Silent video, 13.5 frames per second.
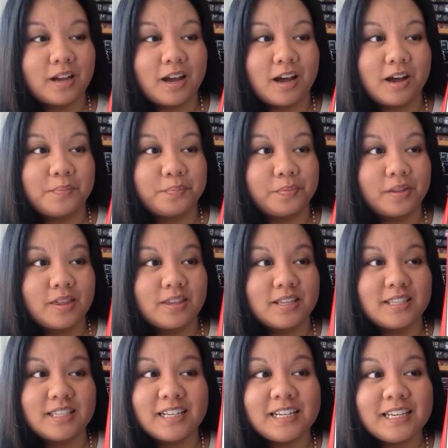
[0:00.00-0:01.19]
um, the
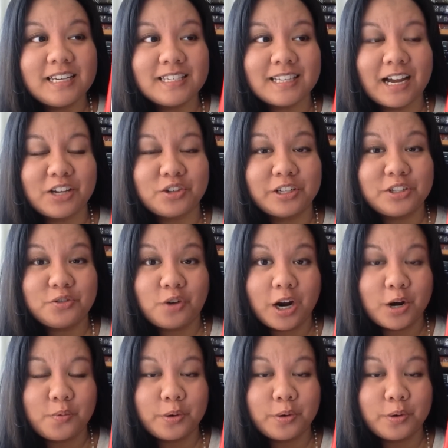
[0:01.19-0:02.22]
city is actually Toronto,